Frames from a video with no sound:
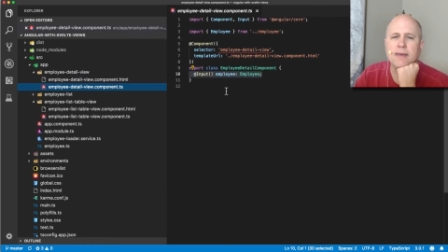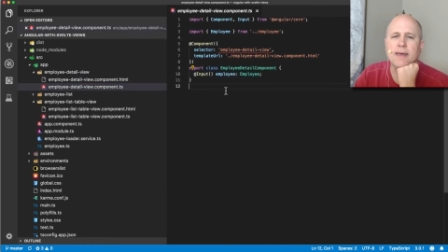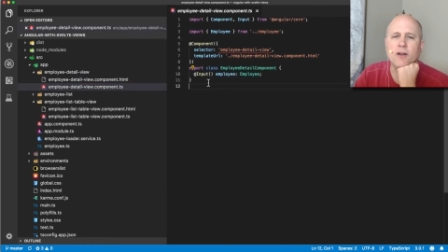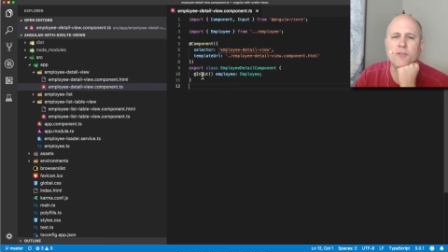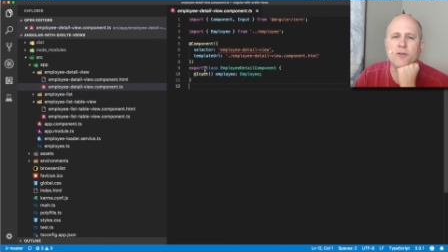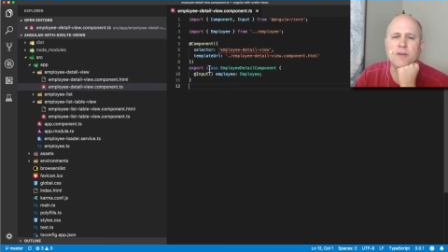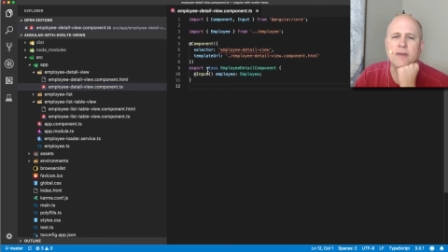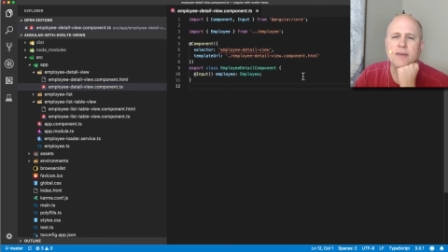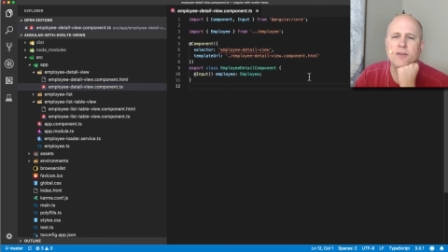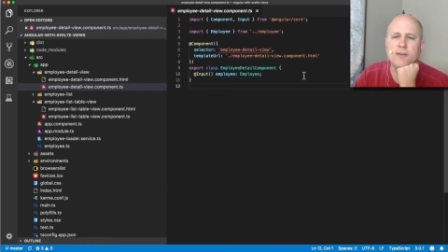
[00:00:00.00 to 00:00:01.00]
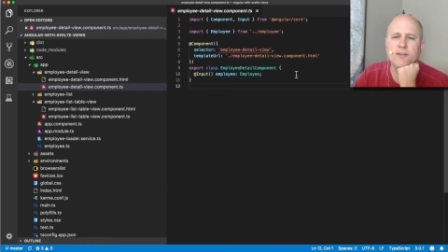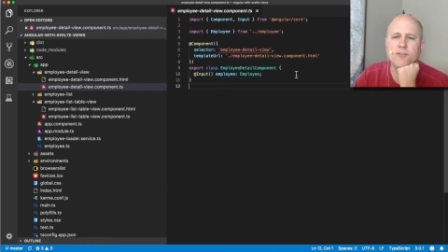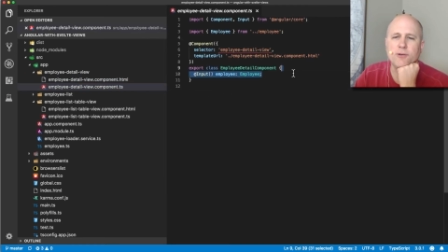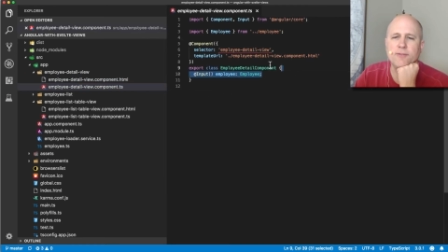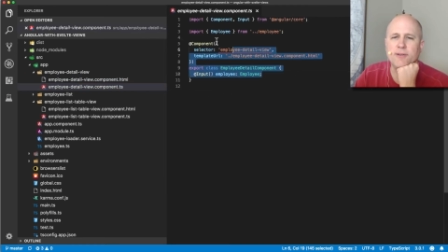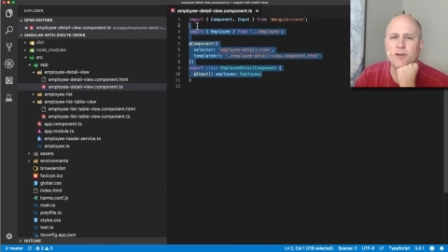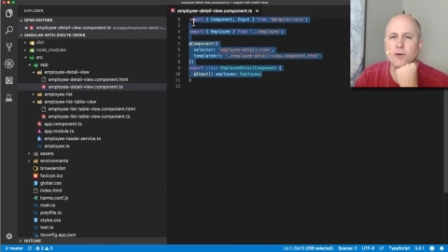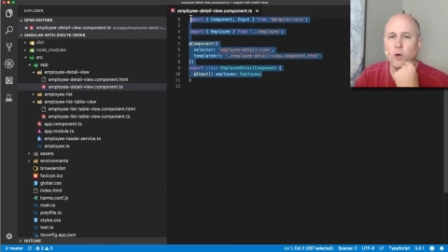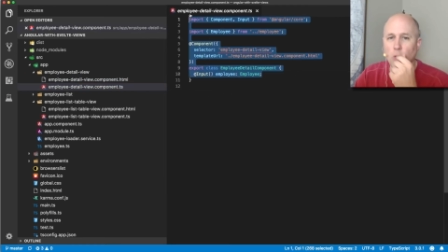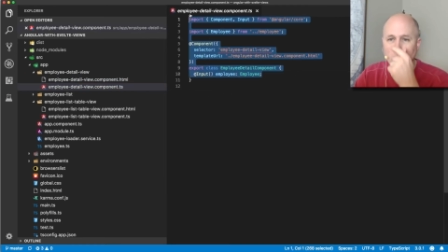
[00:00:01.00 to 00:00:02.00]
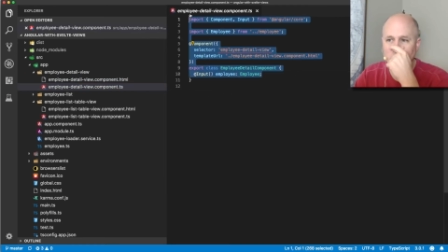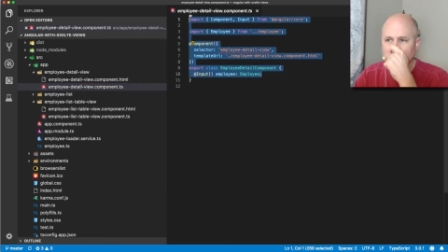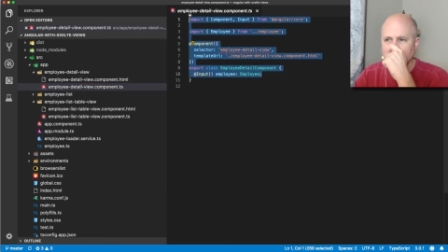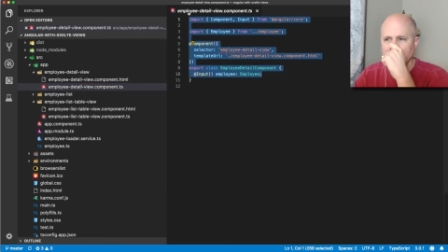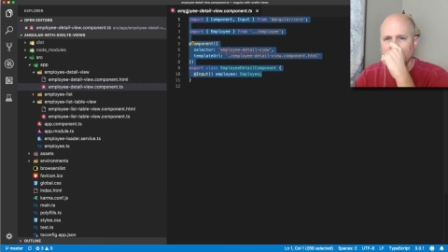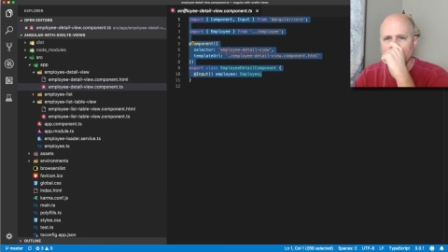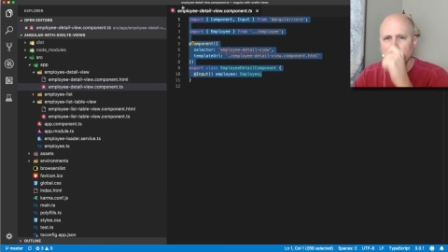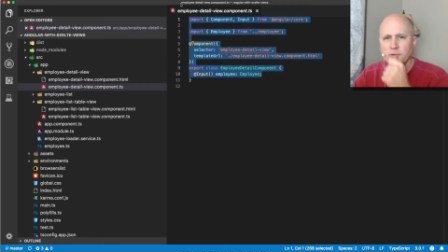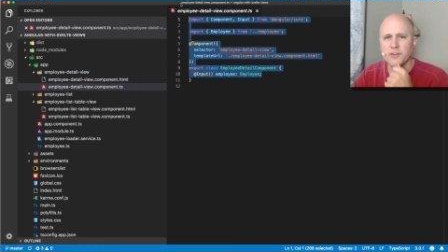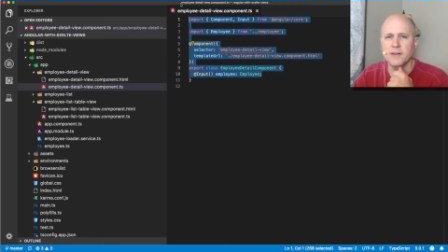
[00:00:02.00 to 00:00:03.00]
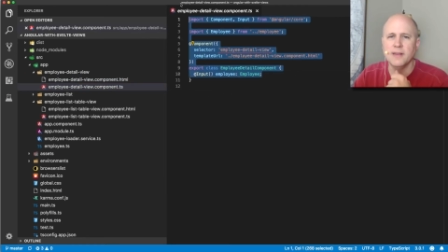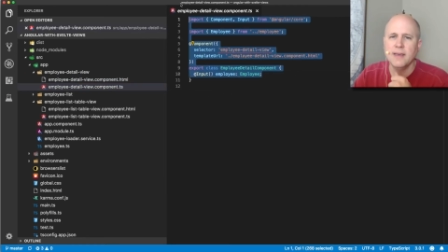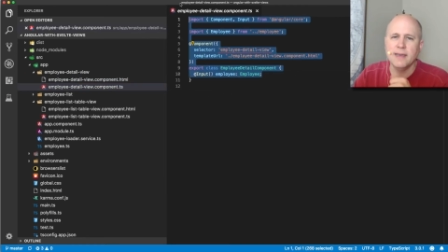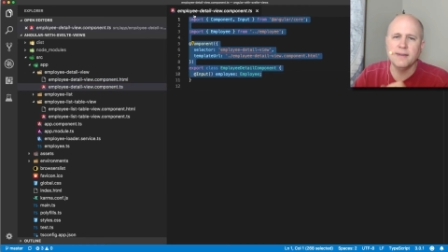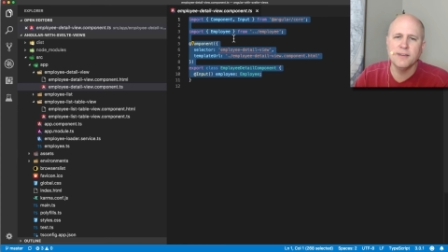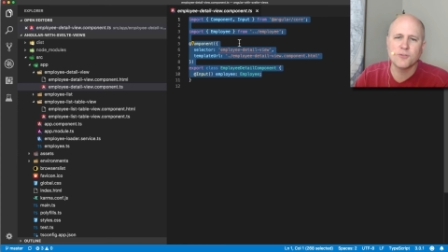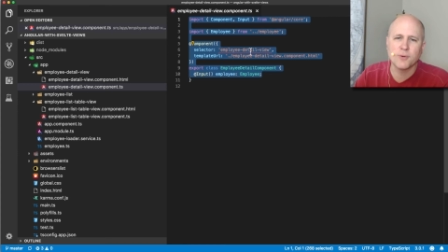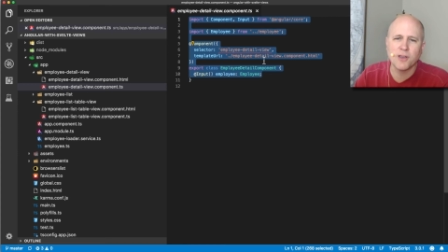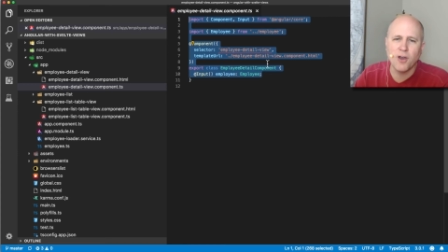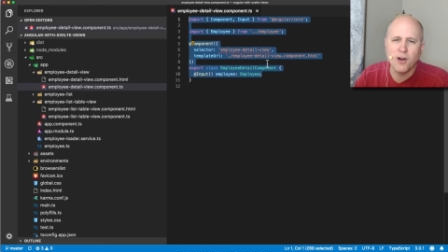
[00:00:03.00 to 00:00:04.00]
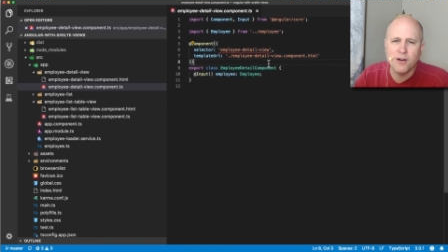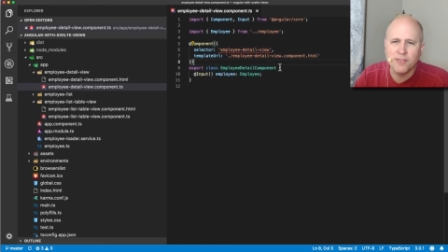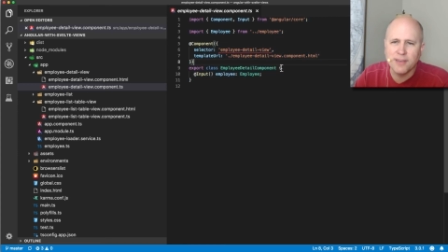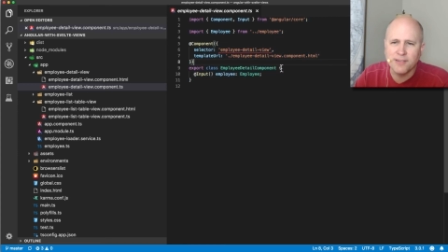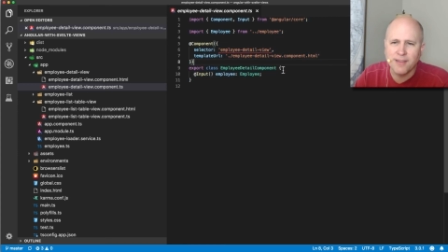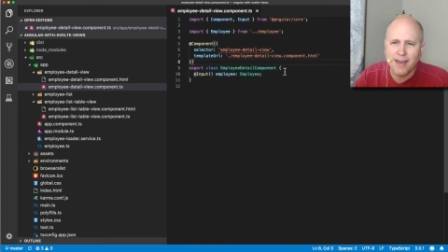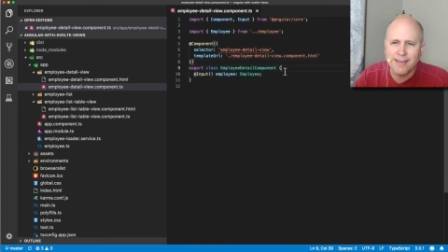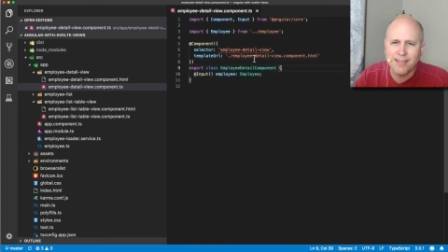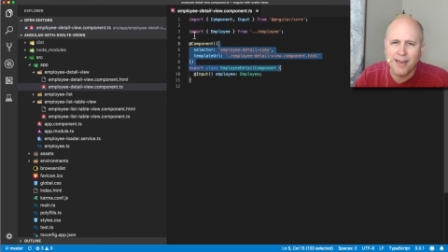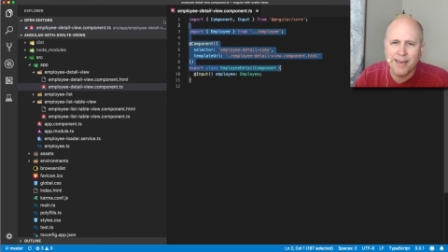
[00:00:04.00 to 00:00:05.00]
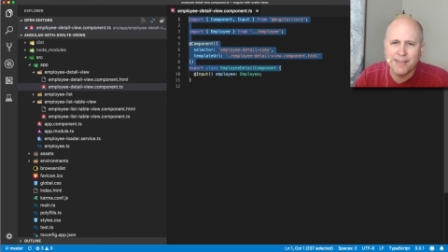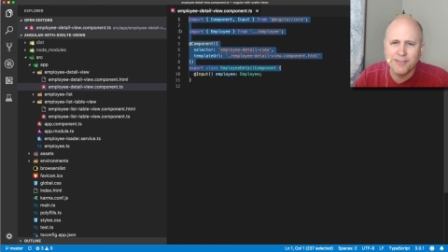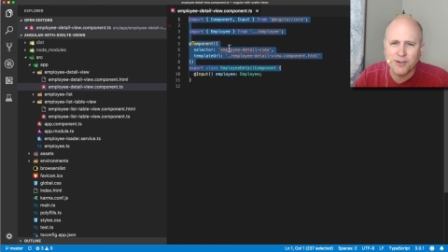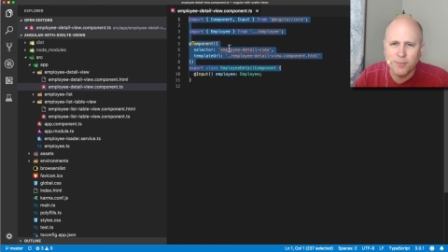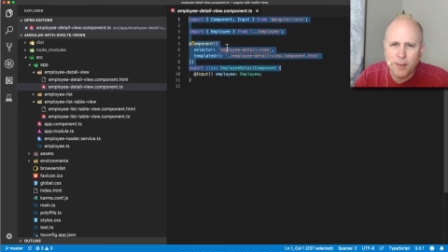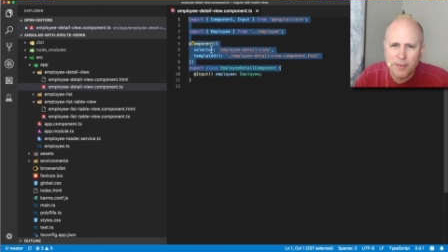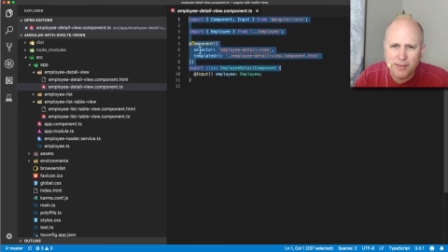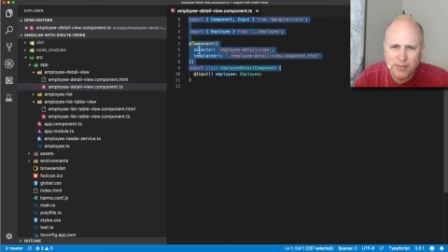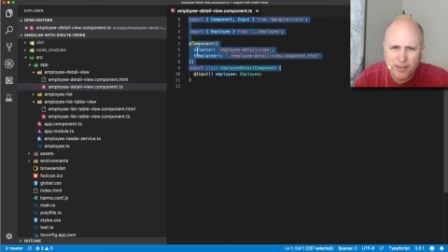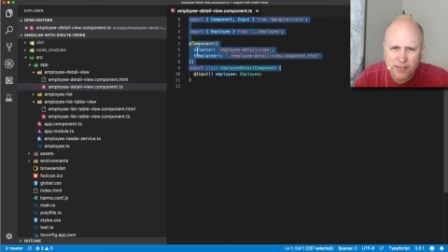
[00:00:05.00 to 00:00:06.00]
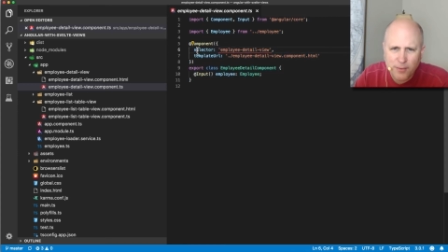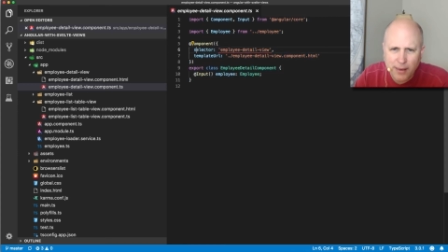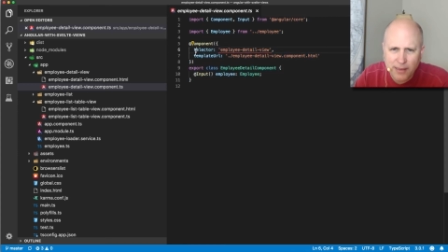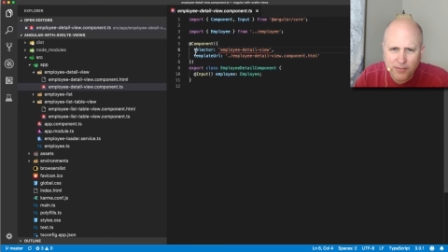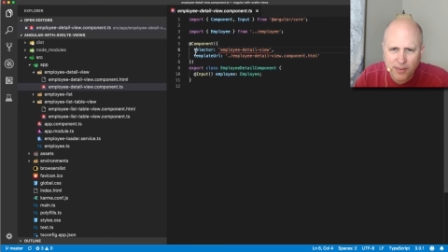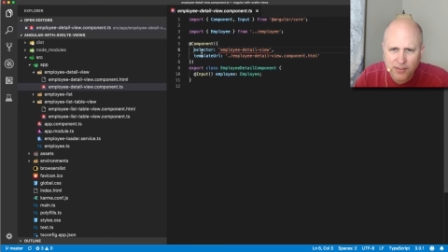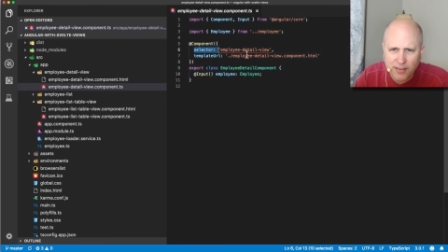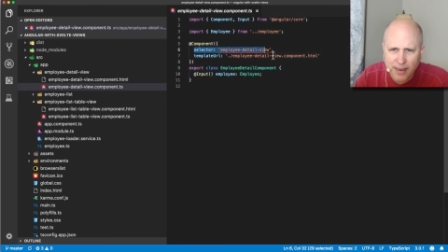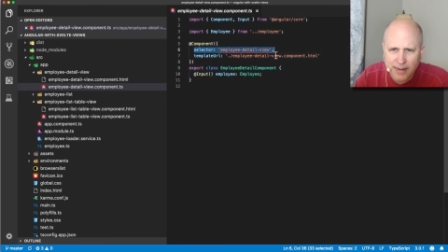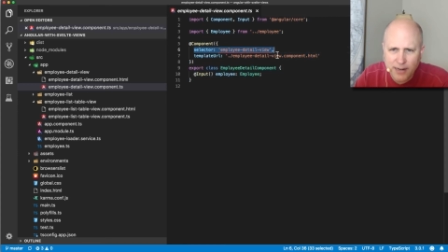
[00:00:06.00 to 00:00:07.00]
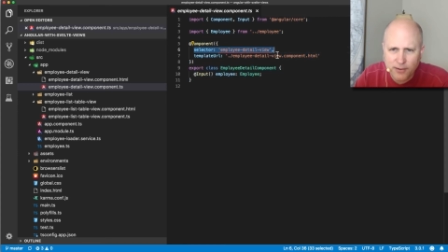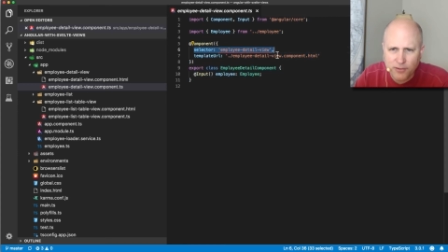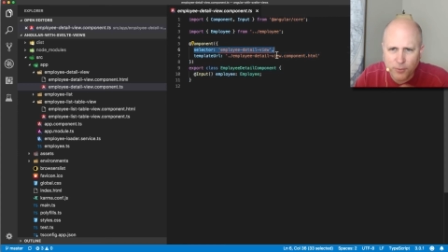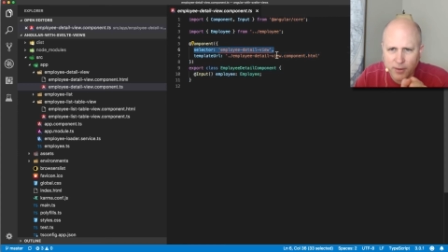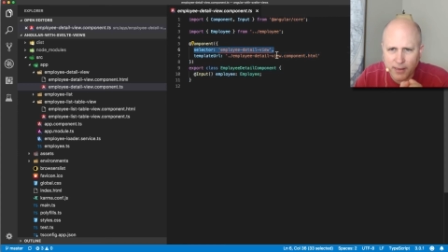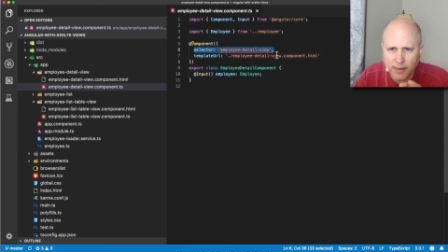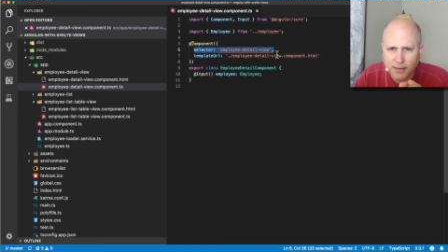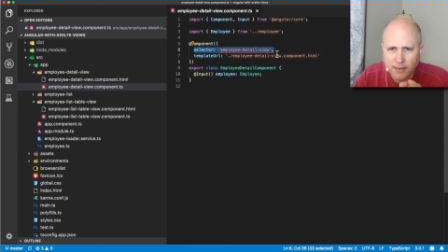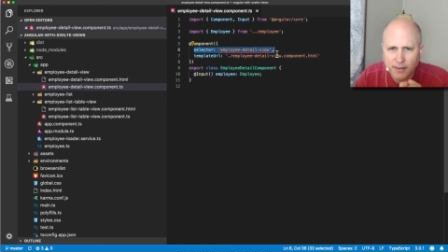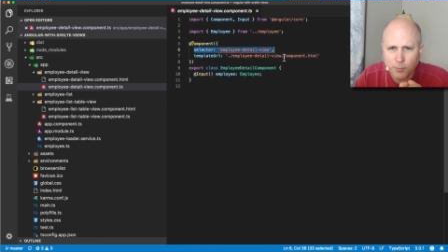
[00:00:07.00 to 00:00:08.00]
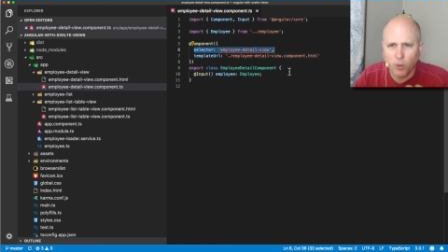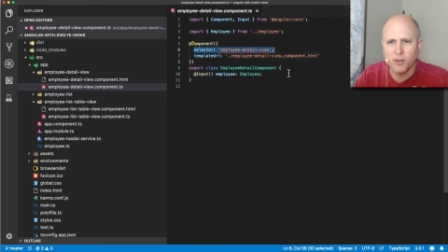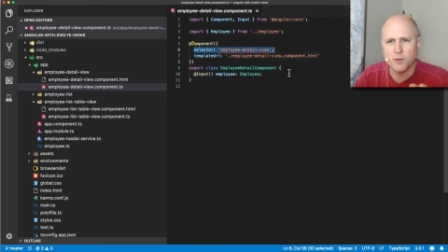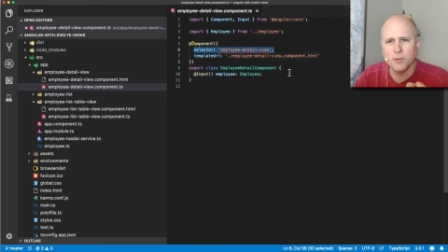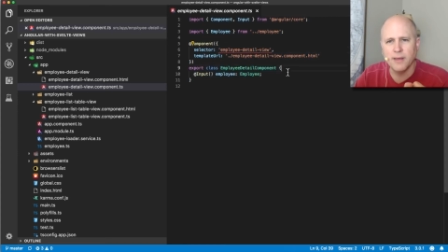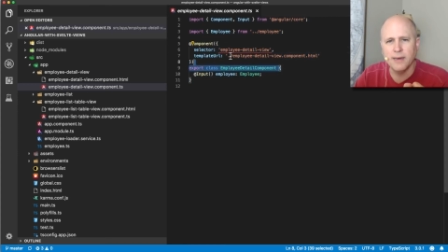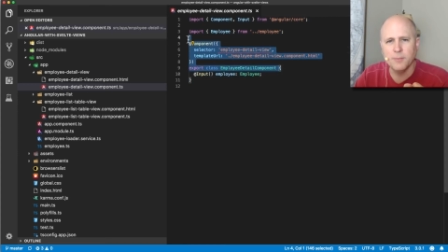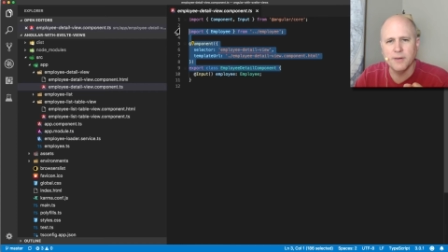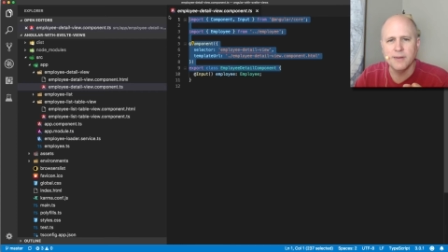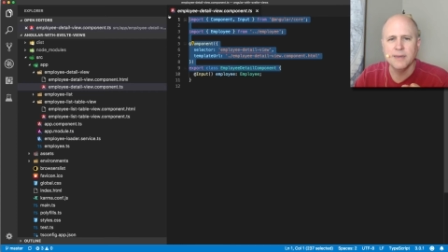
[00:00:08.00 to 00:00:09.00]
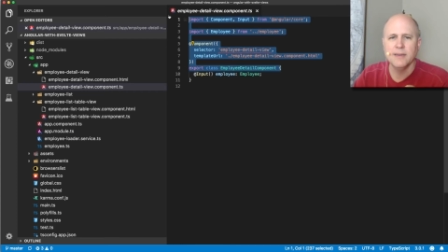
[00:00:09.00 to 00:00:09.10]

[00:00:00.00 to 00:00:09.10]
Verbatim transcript: and although you can just sort of, you know, hold your nose and, and disregard these nine lines, or maybe this, I guess this line here isn't really boilerplate, but